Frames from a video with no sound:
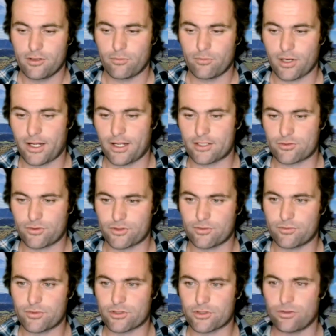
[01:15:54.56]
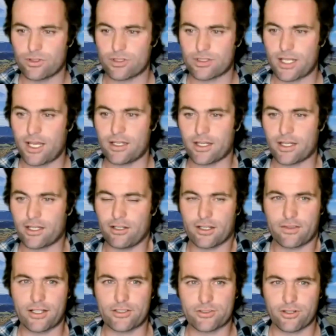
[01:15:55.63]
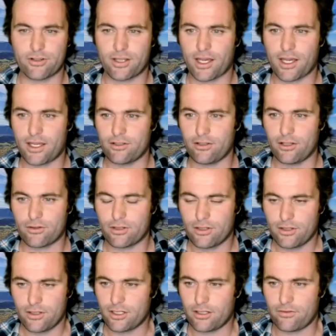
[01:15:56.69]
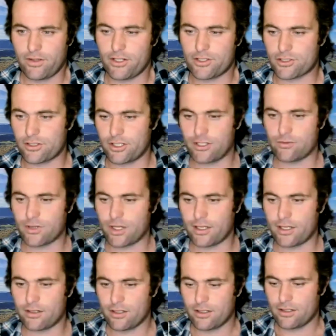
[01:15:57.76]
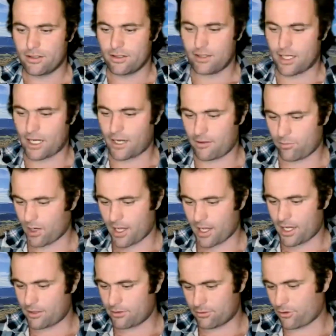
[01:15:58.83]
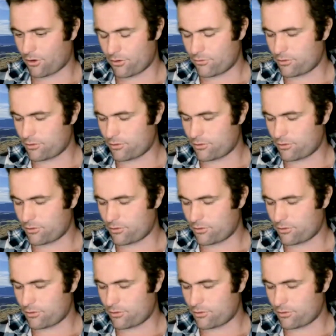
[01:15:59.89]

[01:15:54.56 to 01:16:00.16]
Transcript: plants with some stalk standing, and like, that's okay. Like, eventually you'll get another plant grow